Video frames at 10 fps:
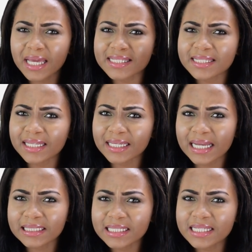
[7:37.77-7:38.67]
like
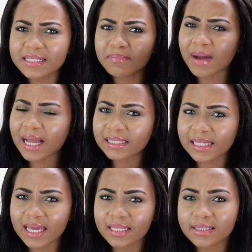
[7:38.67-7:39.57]
Senegalese,
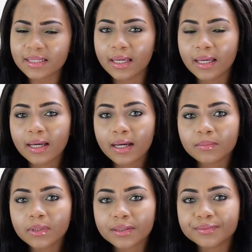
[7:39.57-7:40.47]
Malians.
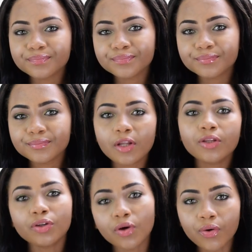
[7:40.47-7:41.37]
I'm like,
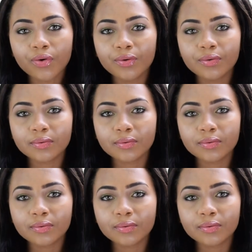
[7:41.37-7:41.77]
no.